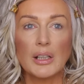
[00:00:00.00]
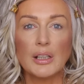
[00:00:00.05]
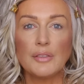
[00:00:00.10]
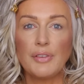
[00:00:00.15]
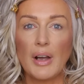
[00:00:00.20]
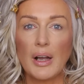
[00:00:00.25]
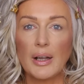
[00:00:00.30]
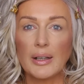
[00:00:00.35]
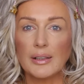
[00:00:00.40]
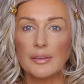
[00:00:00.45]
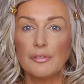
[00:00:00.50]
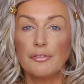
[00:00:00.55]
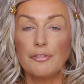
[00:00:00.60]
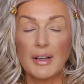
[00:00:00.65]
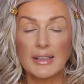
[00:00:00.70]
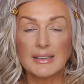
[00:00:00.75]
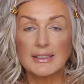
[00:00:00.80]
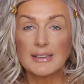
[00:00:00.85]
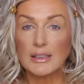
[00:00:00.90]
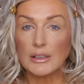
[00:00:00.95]
if I
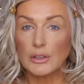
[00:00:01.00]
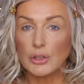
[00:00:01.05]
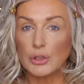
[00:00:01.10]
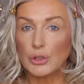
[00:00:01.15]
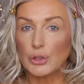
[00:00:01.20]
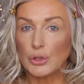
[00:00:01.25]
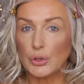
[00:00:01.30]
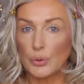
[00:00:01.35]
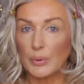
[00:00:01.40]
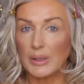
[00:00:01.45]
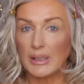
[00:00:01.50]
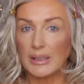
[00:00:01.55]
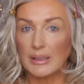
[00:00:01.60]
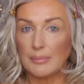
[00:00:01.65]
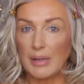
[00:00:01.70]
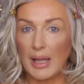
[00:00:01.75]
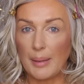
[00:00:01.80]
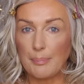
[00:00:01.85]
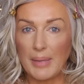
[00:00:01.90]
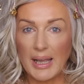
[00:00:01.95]
fancy
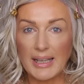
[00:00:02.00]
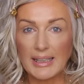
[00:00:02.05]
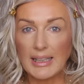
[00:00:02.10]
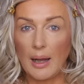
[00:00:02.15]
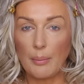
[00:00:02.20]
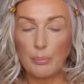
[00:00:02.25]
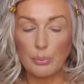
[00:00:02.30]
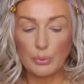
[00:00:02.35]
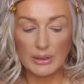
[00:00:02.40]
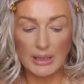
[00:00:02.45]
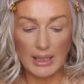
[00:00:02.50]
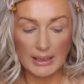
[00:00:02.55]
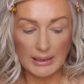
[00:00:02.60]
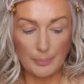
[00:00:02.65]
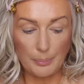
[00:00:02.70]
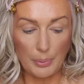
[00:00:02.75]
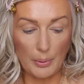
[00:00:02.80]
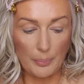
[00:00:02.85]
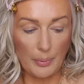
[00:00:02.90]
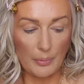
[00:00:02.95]
doing a makeup with
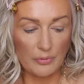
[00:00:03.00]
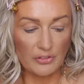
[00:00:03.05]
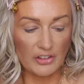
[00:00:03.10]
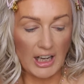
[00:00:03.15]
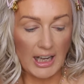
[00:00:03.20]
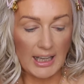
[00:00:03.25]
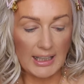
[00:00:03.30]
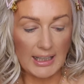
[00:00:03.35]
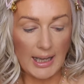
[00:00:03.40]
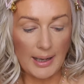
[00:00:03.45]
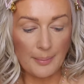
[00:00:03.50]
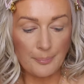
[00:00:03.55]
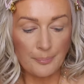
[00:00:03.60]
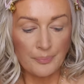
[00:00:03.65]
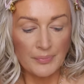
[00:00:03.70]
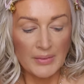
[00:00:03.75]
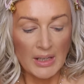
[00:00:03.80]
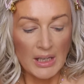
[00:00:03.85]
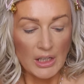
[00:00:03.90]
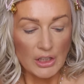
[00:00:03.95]
like a pop of color.
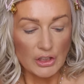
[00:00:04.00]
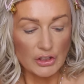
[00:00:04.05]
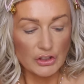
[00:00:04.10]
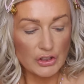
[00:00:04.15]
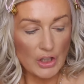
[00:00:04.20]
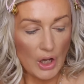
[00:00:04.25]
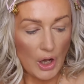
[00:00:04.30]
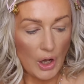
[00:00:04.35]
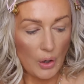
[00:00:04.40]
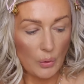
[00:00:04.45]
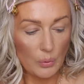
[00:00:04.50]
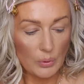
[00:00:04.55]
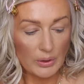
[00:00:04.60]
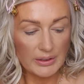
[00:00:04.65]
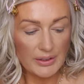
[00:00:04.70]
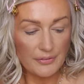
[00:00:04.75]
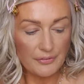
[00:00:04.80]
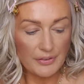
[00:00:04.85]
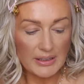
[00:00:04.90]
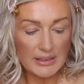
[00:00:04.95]
So
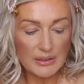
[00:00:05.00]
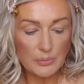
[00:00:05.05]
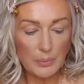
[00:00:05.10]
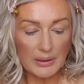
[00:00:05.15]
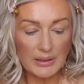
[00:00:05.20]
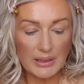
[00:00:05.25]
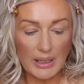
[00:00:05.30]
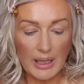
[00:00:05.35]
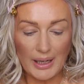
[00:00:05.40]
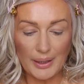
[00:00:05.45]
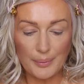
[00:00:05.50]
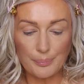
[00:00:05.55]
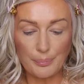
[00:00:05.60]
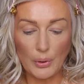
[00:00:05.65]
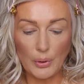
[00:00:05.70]
the first one that I